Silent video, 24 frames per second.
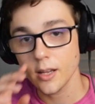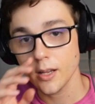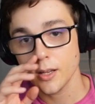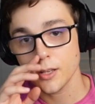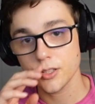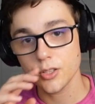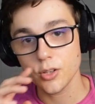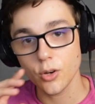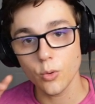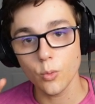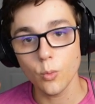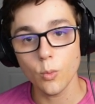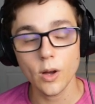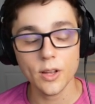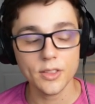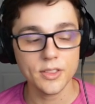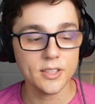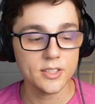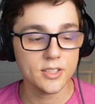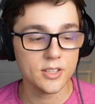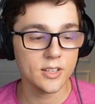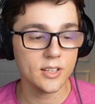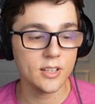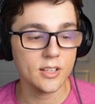So what
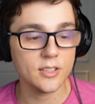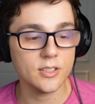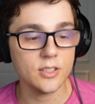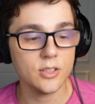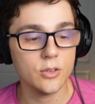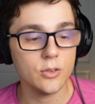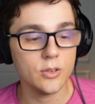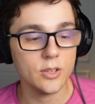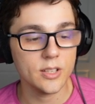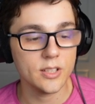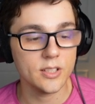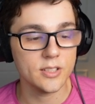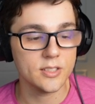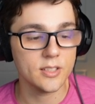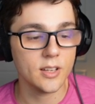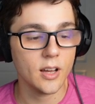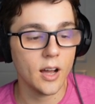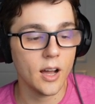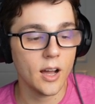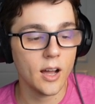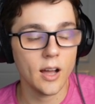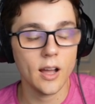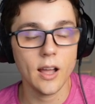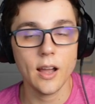these are going to do is
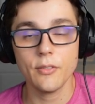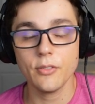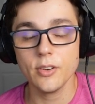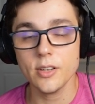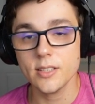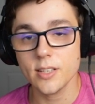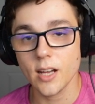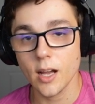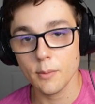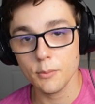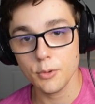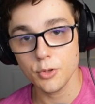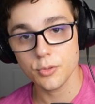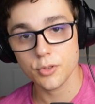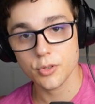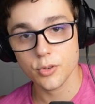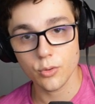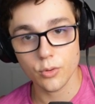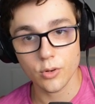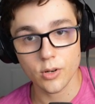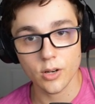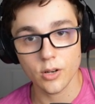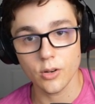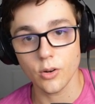every time you
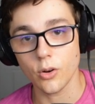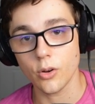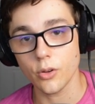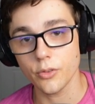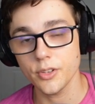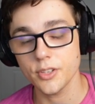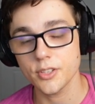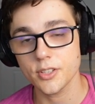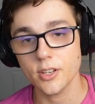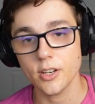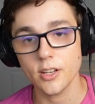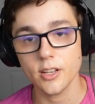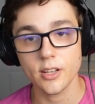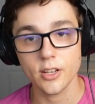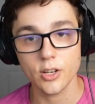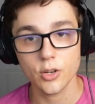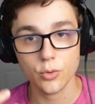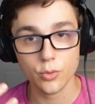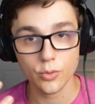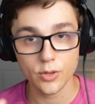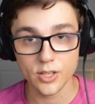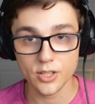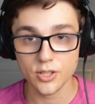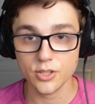score a goal, these are going to
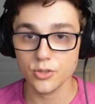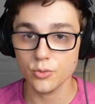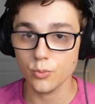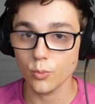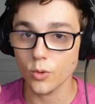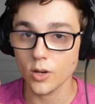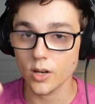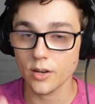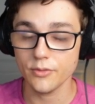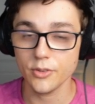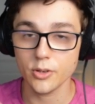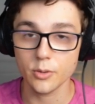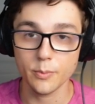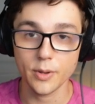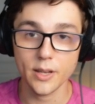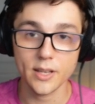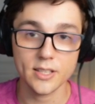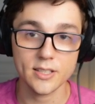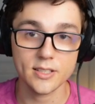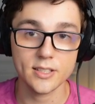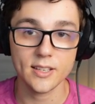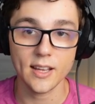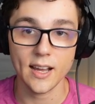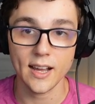increase one of your
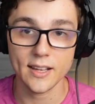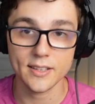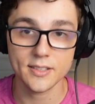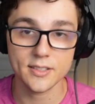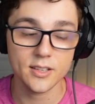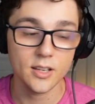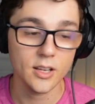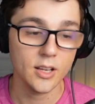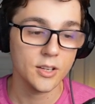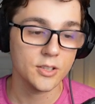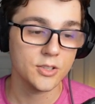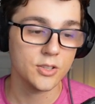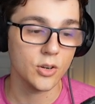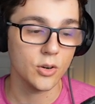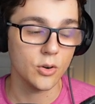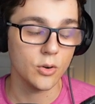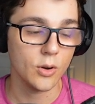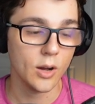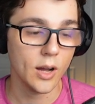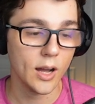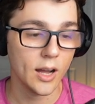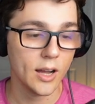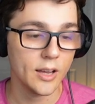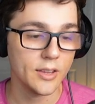base stats. So
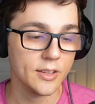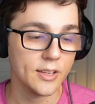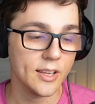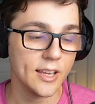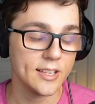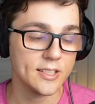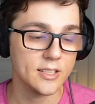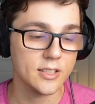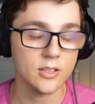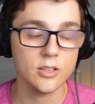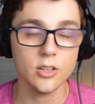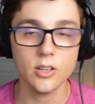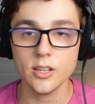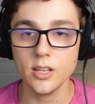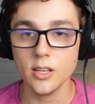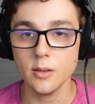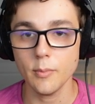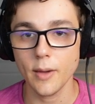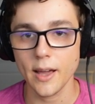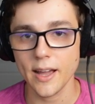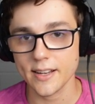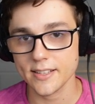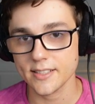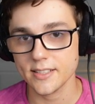in the case of the cookie,
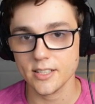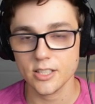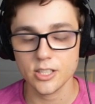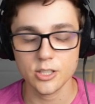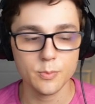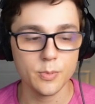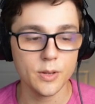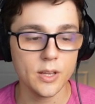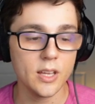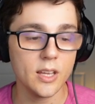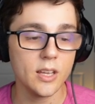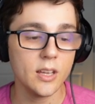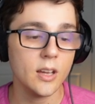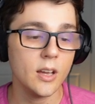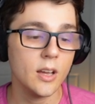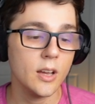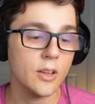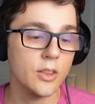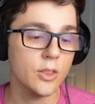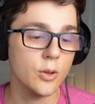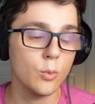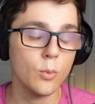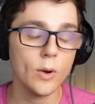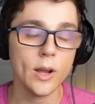max HP,
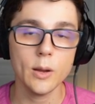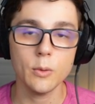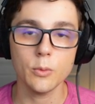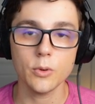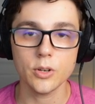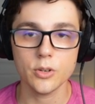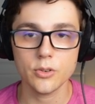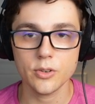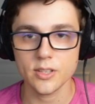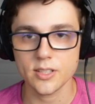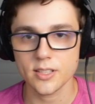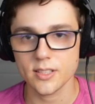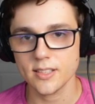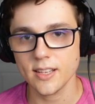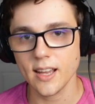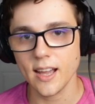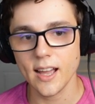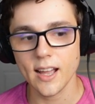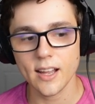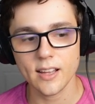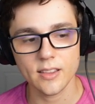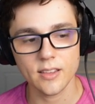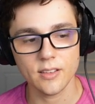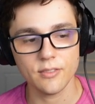the weight will increase
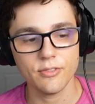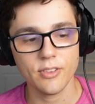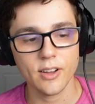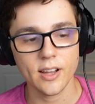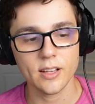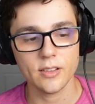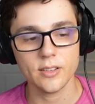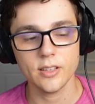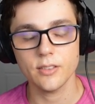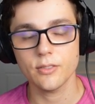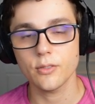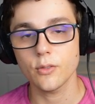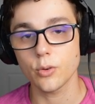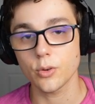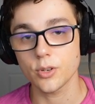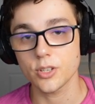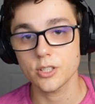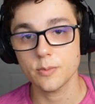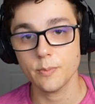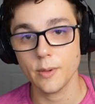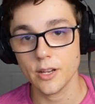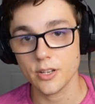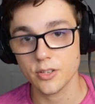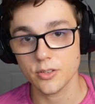attack, and then finally, of course,
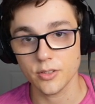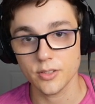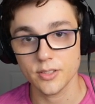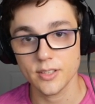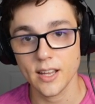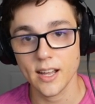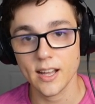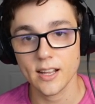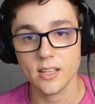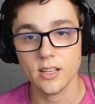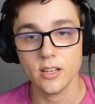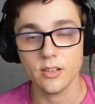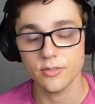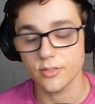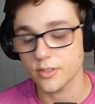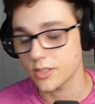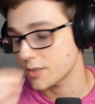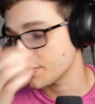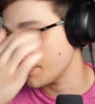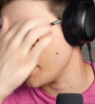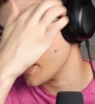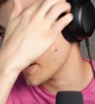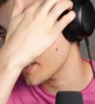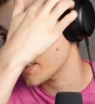special attack here for the
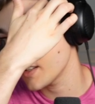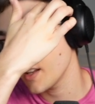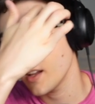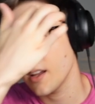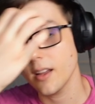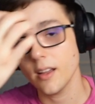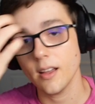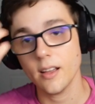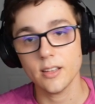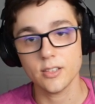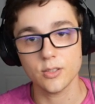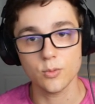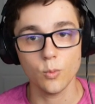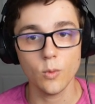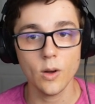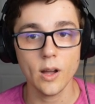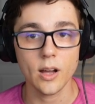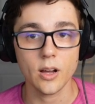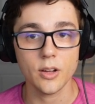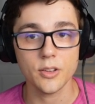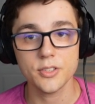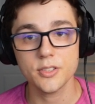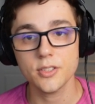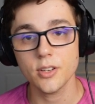specs as
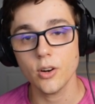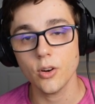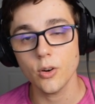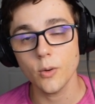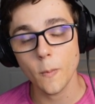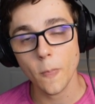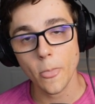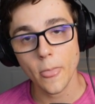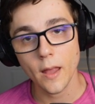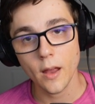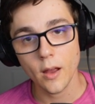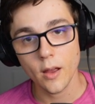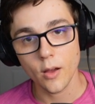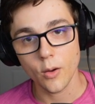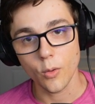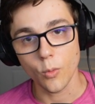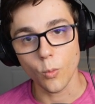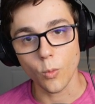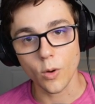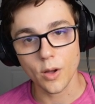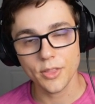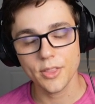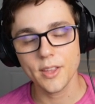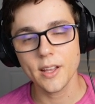well. So
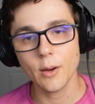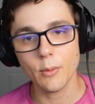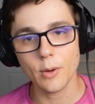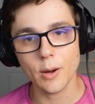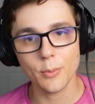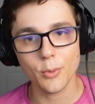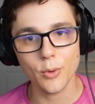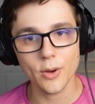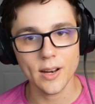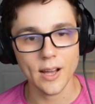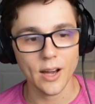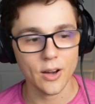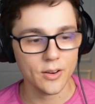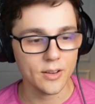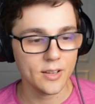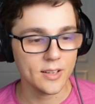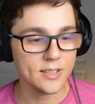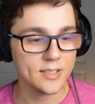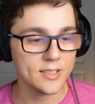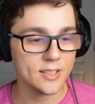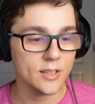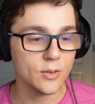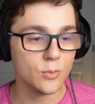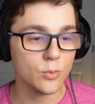one thing I want to point out
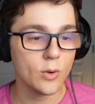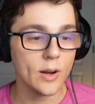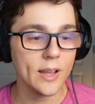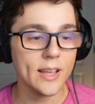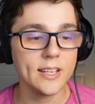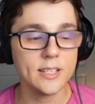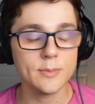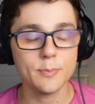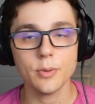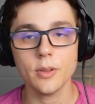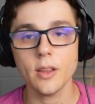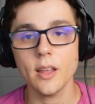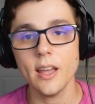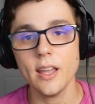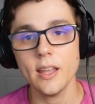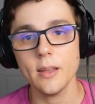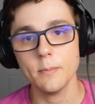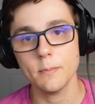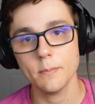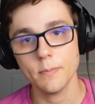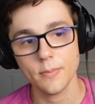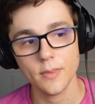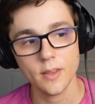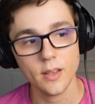is in ranked play,
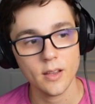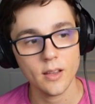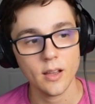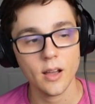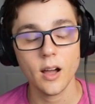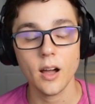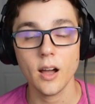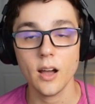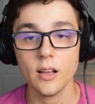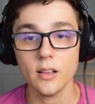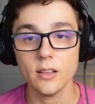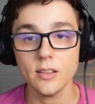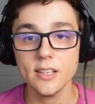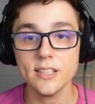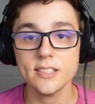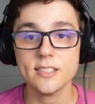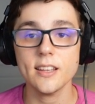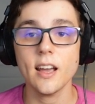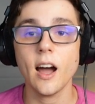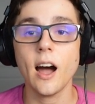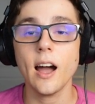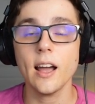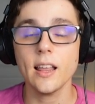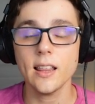at least
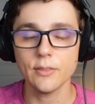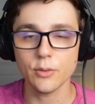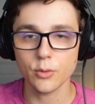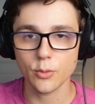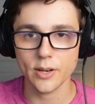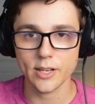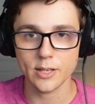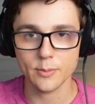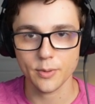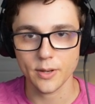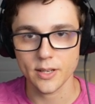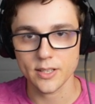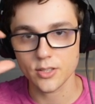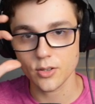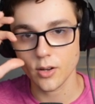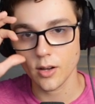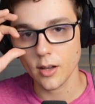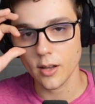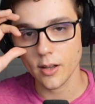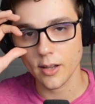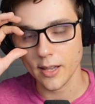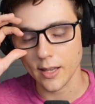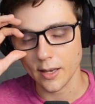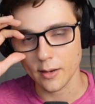high level ranked play. So
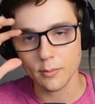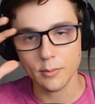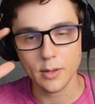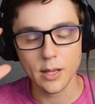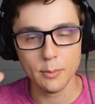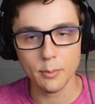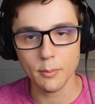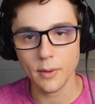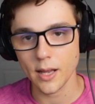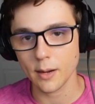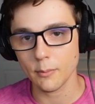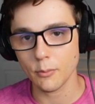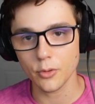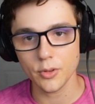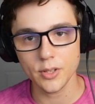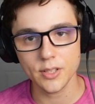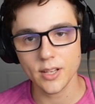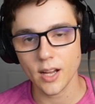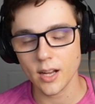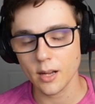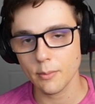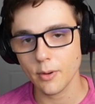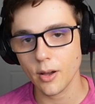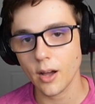again, keep in mind, I'm only
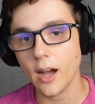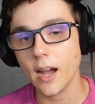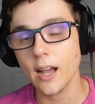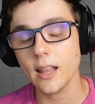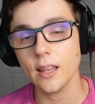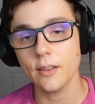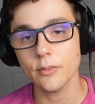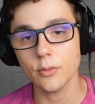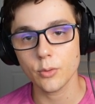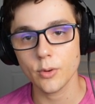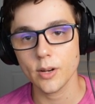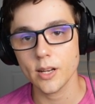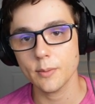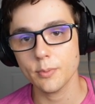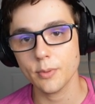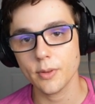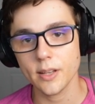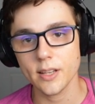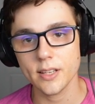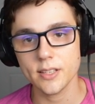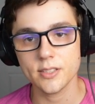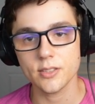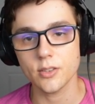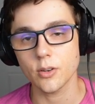talking about high level ranked
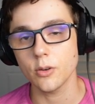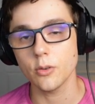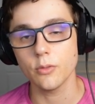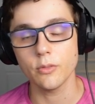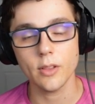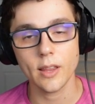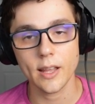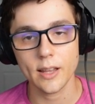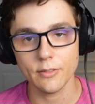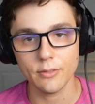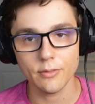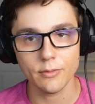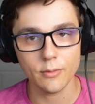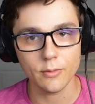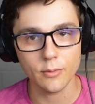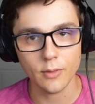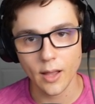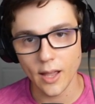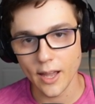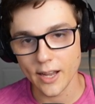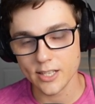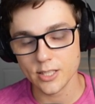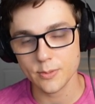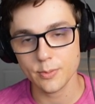play. So like
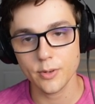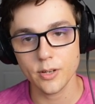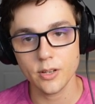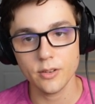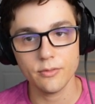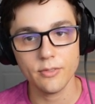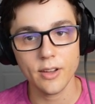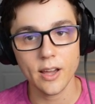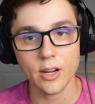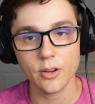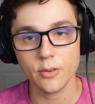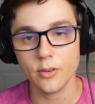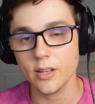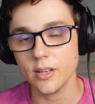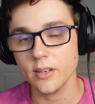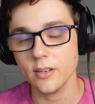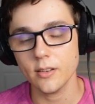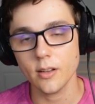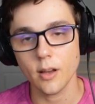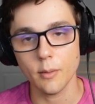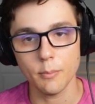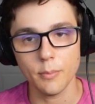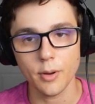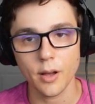expert, veteran,
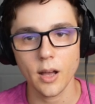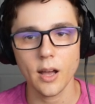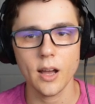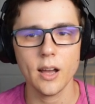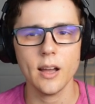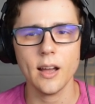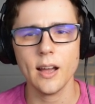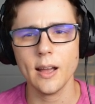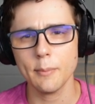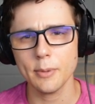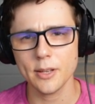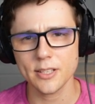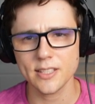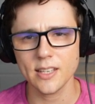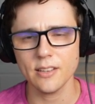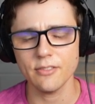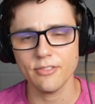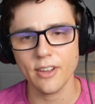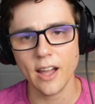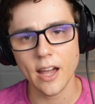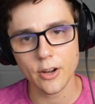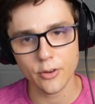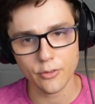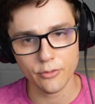I'm going to say
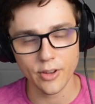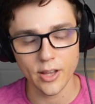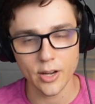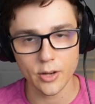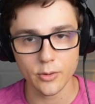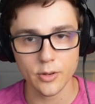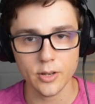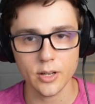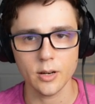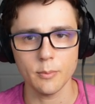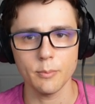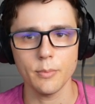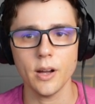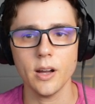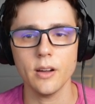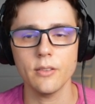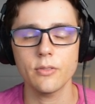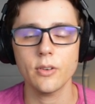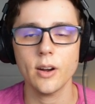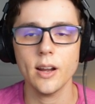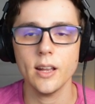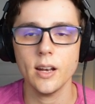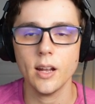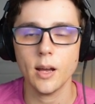veteran and above,
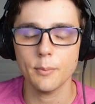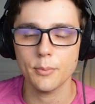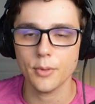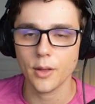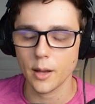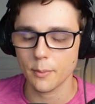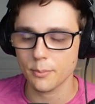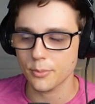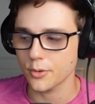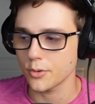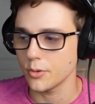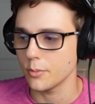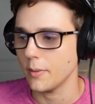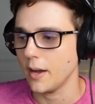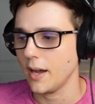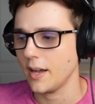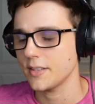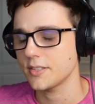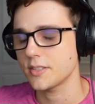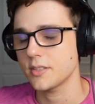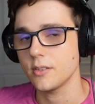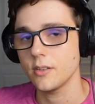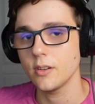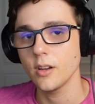right? Up through
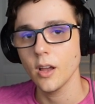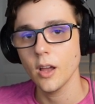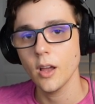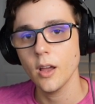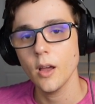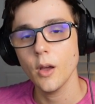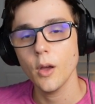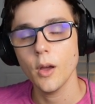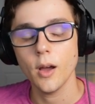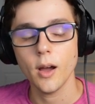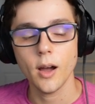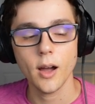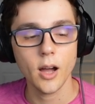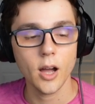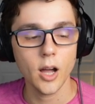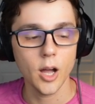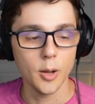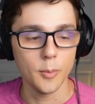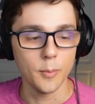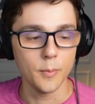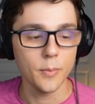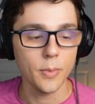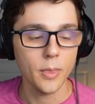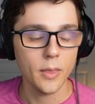master,
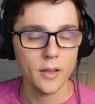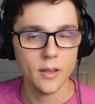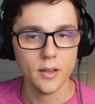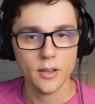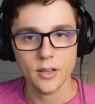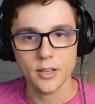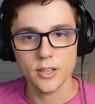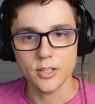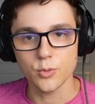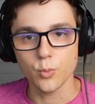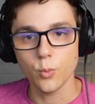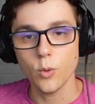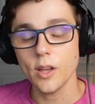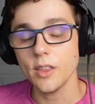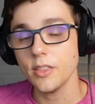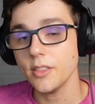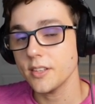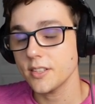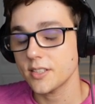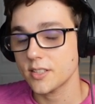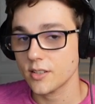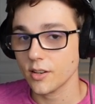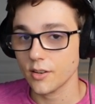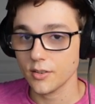is when
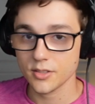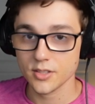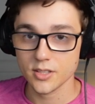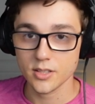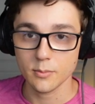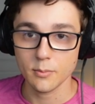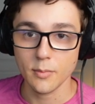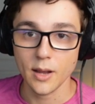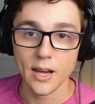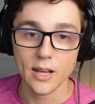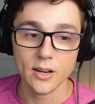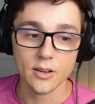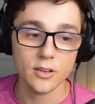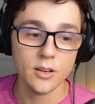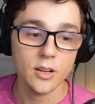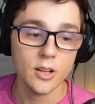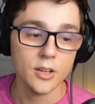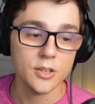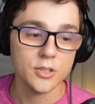this starts to matter.